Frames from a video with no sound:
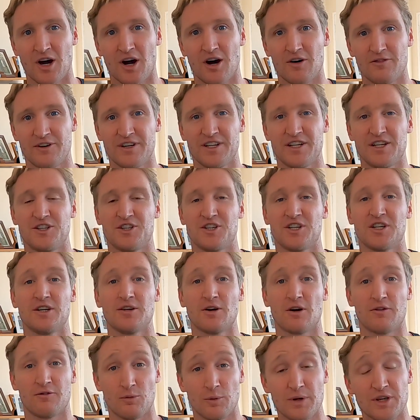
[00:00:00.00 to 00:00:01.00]
of
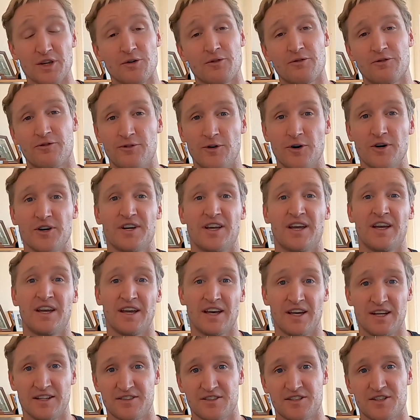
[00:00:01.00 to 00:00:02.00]
energy of when your foot
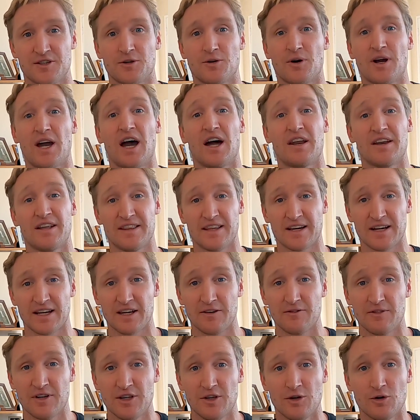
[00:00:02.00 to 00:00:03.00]
hits the ground and they're
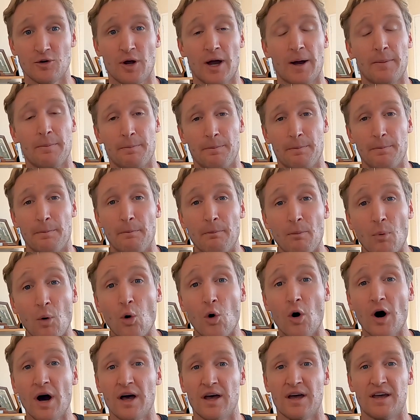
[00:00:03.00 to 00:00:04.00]
giving you a
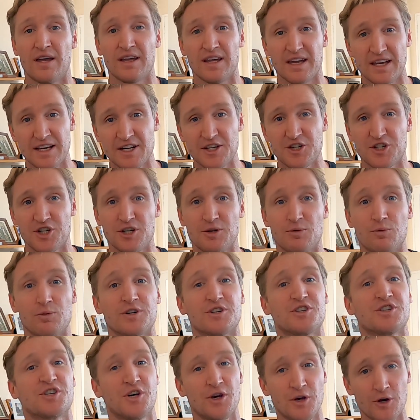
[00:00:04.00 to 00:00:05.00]
more energy
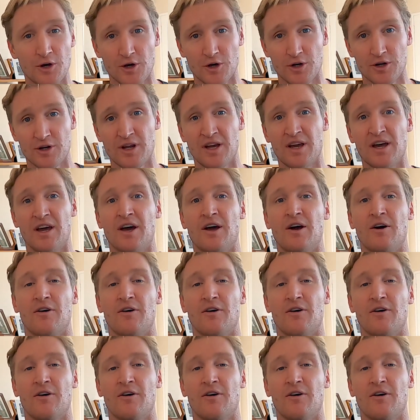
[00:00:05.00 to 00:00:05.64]
return